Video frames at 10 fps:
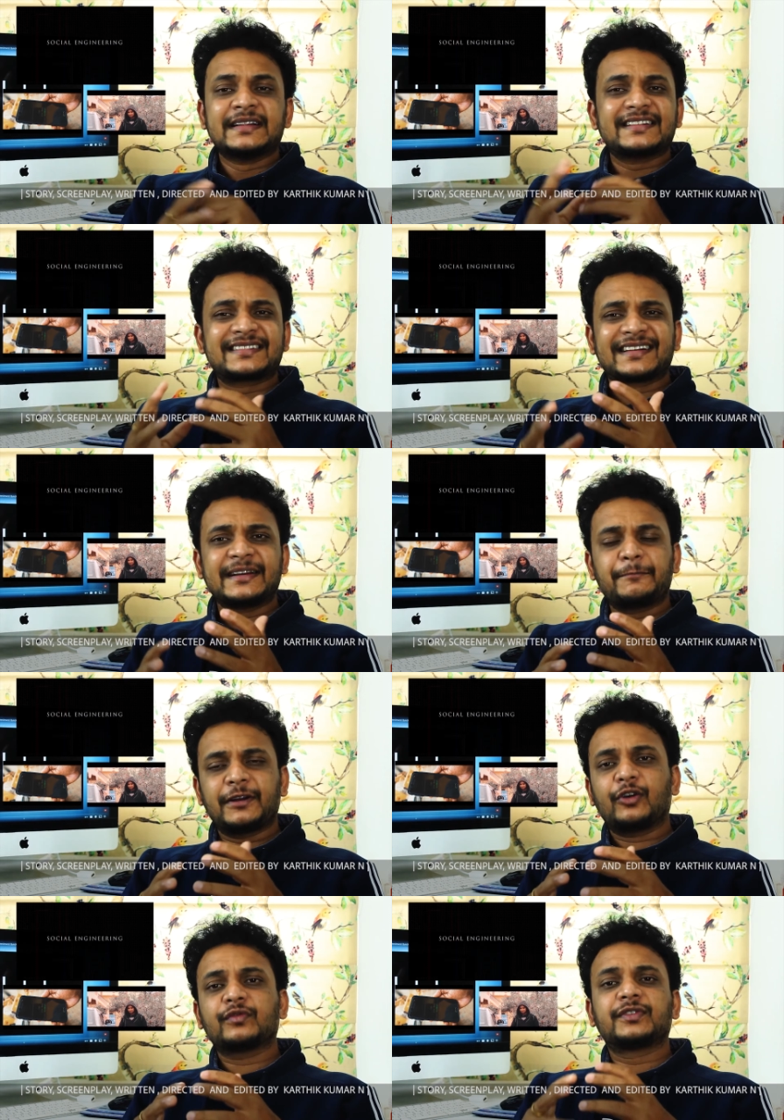The
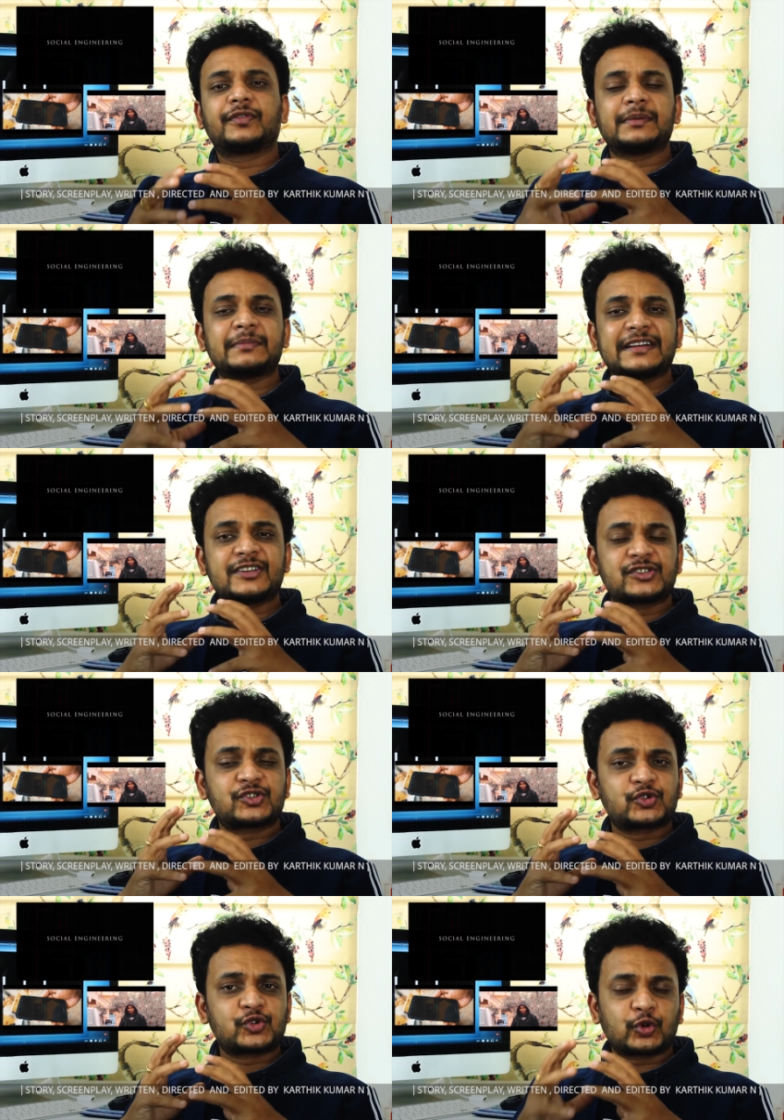screenplay of the film is
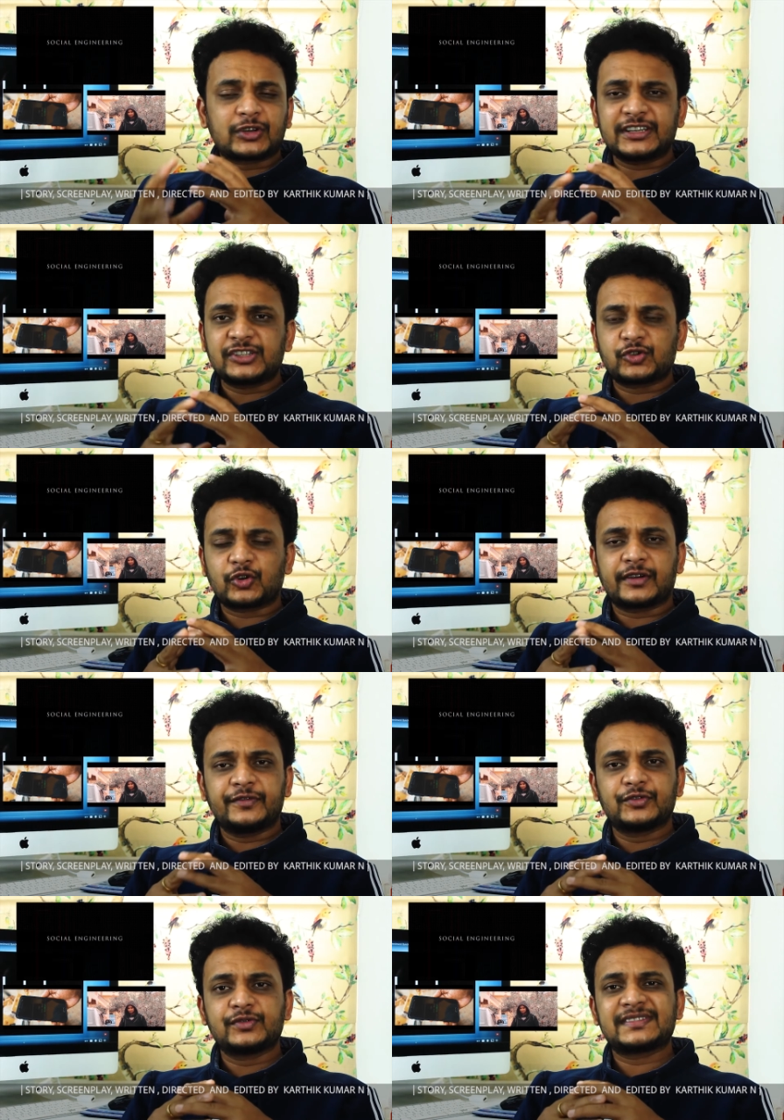totally so
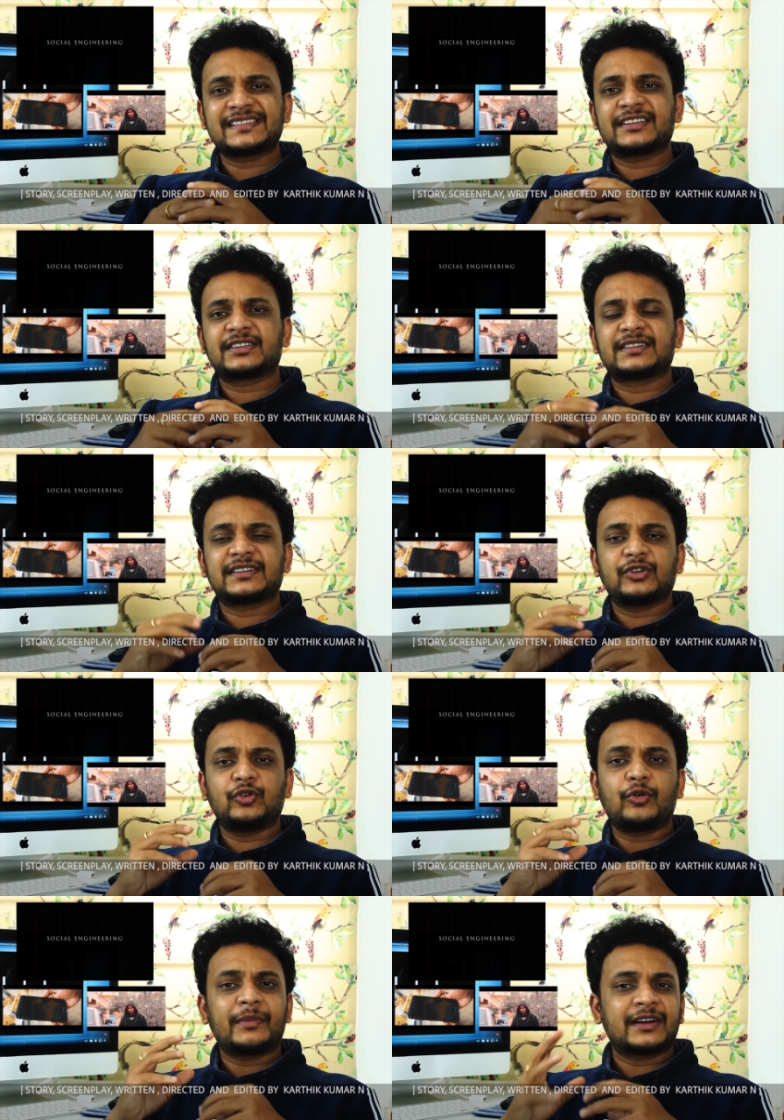confusing that
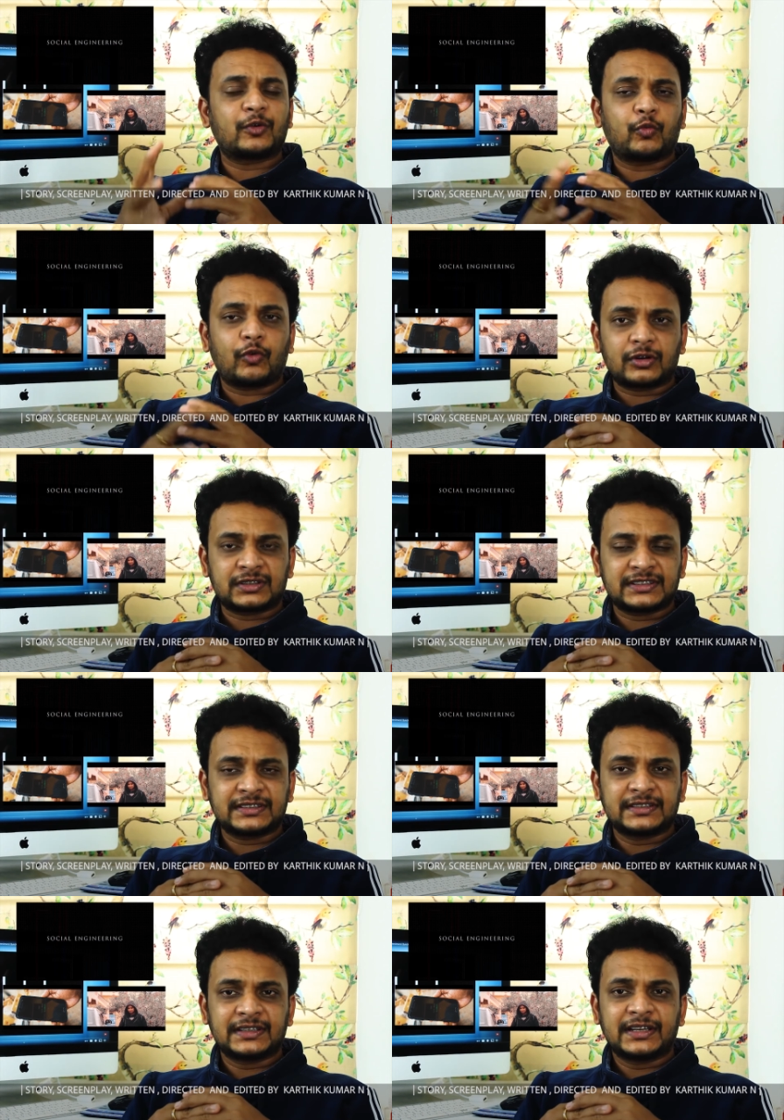no matter what,
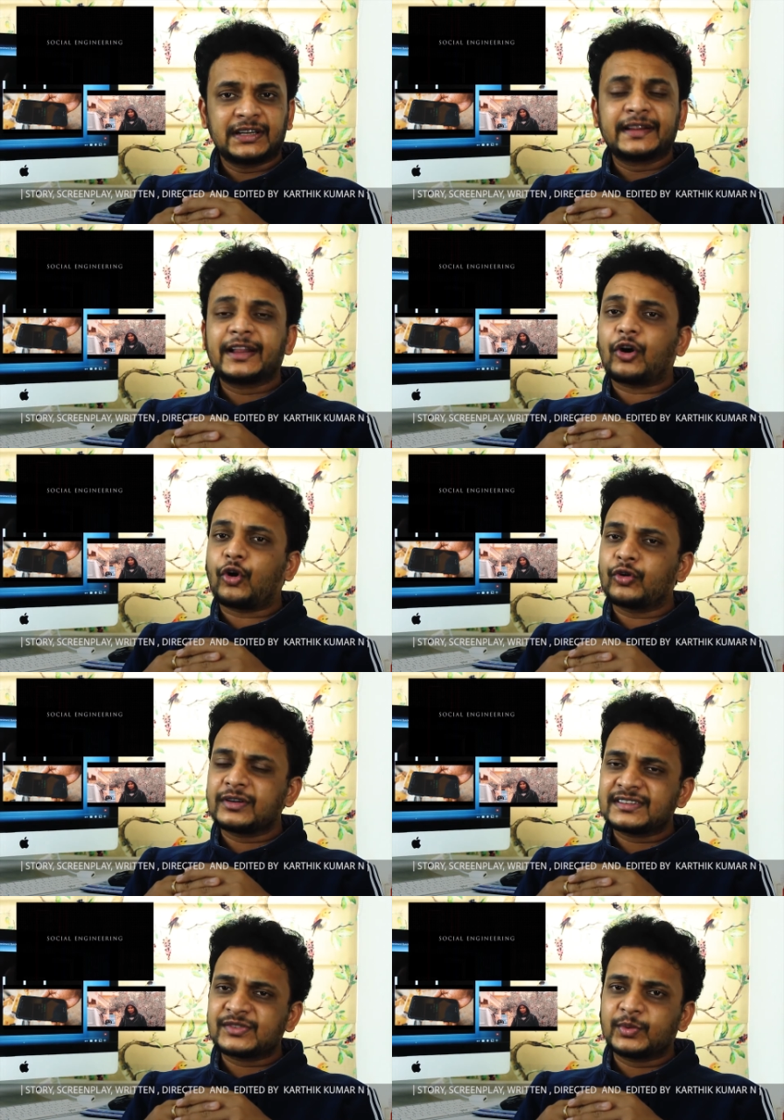the
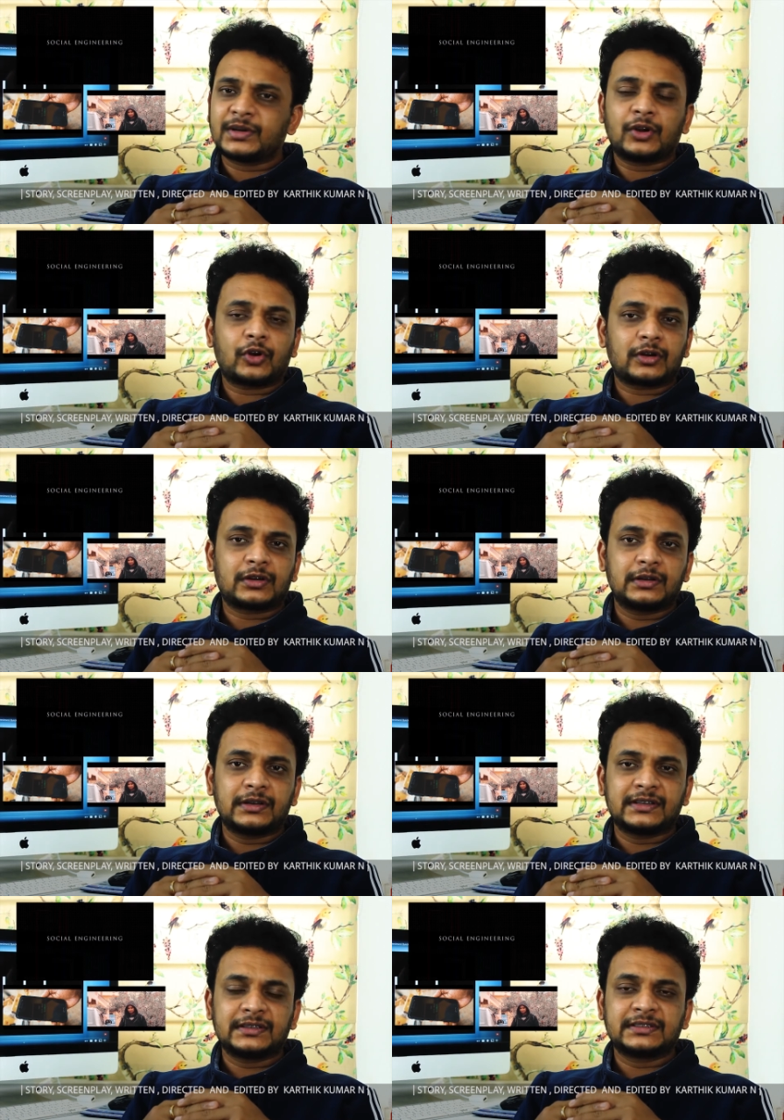audience will not
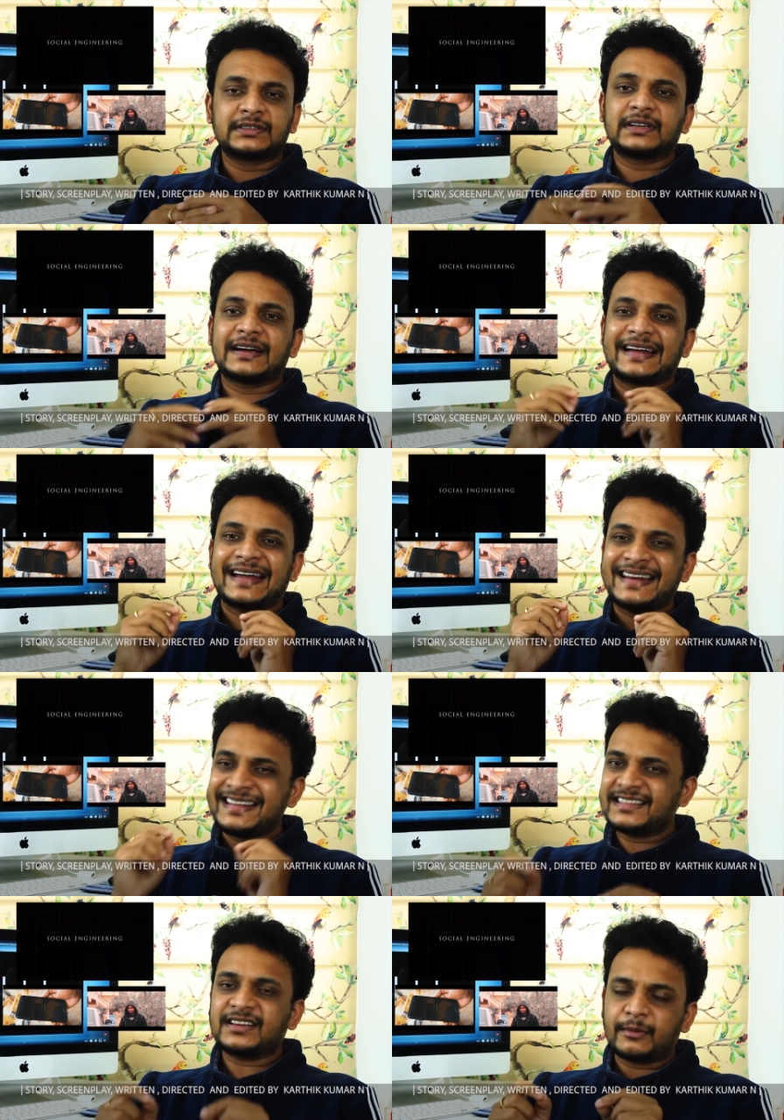learn
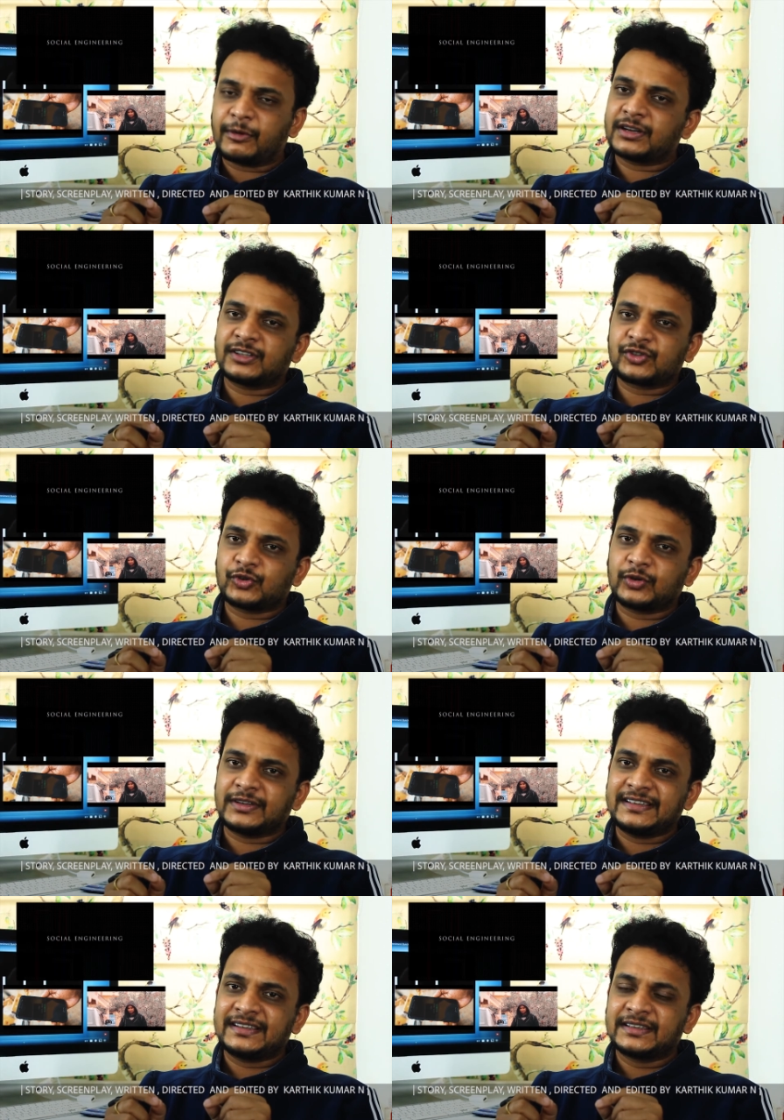anything about the
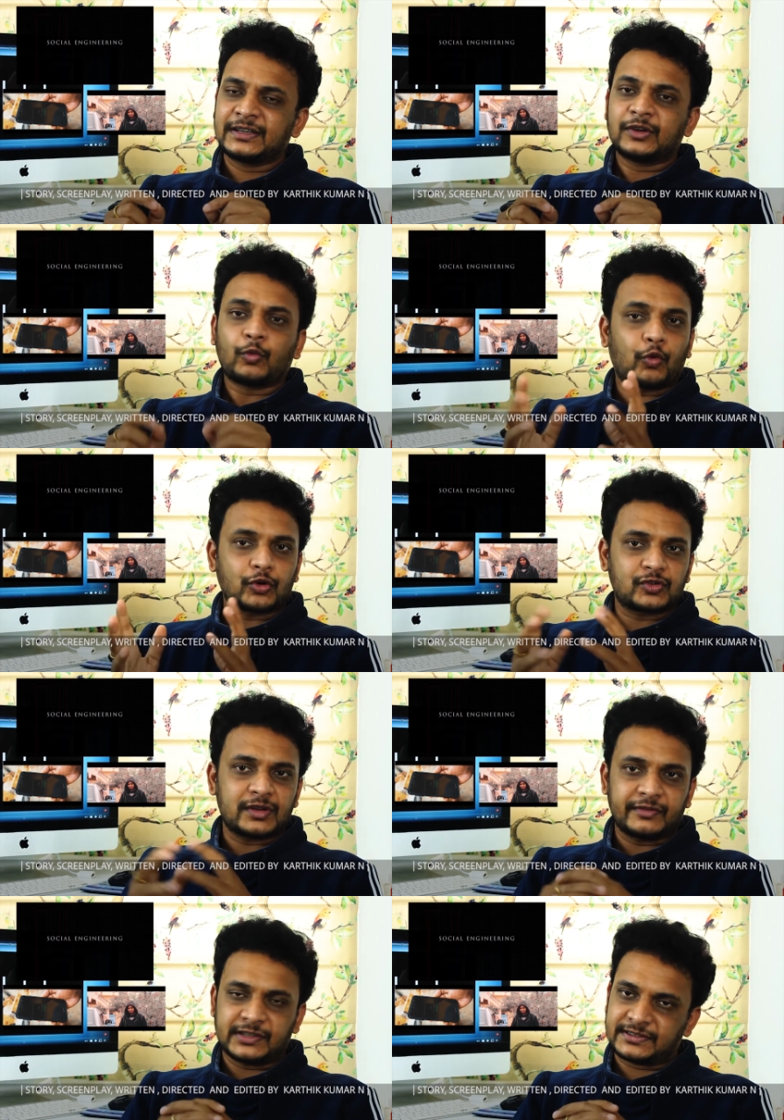story
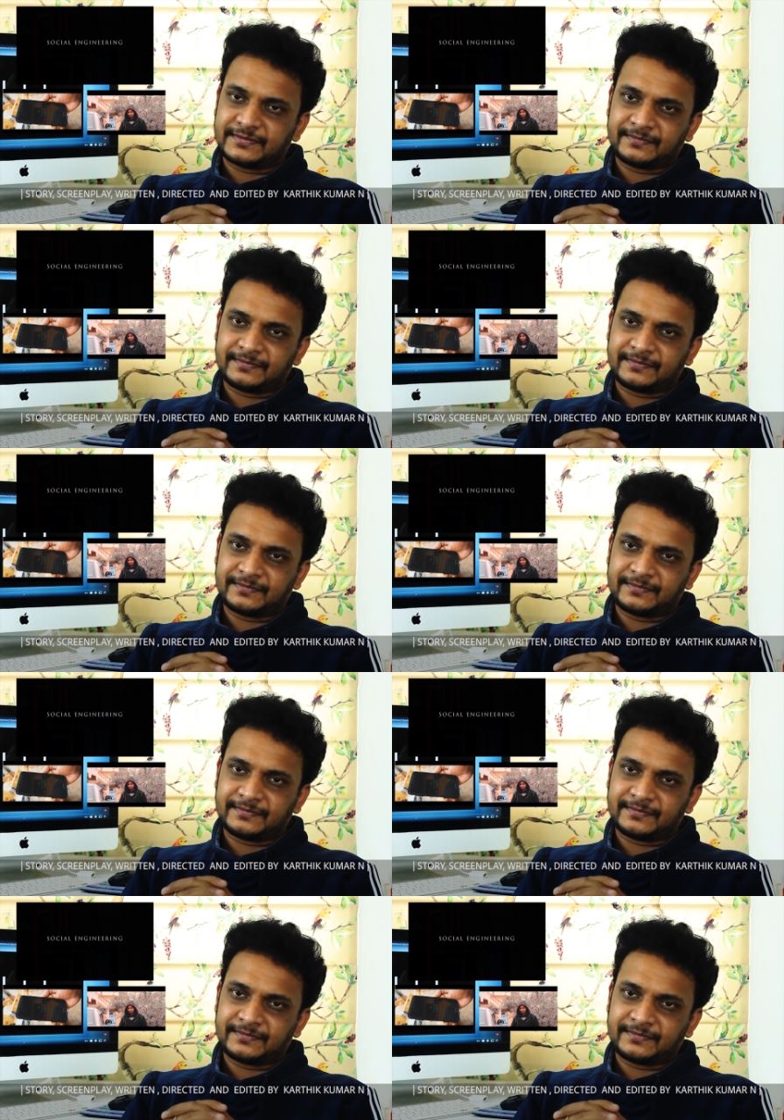whatsoever.